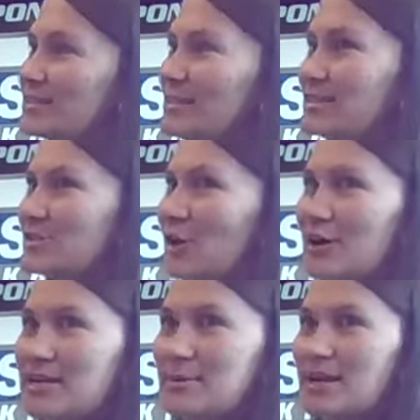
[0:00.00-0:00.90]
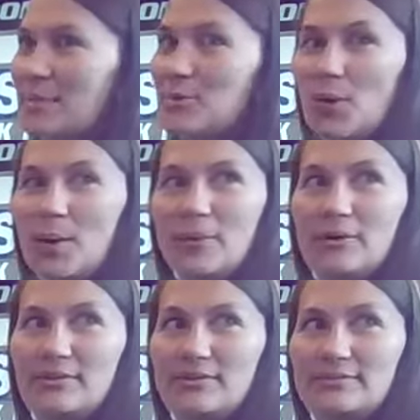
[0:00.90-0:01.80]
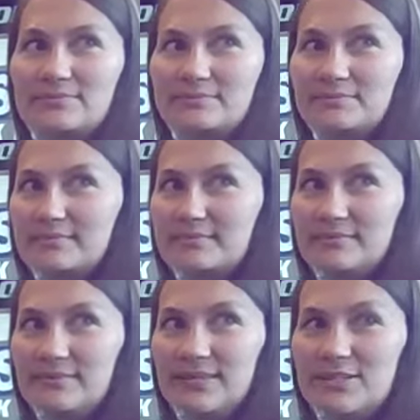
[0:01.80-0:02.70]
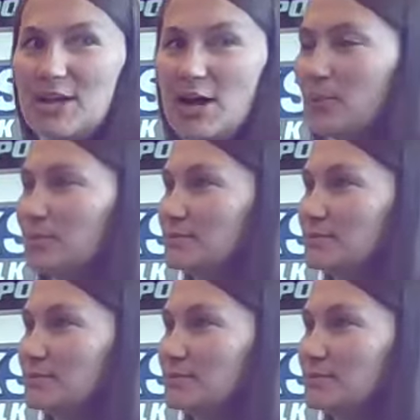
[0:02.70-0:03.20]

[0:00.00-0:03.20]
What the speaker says: It's starting to become normal. So,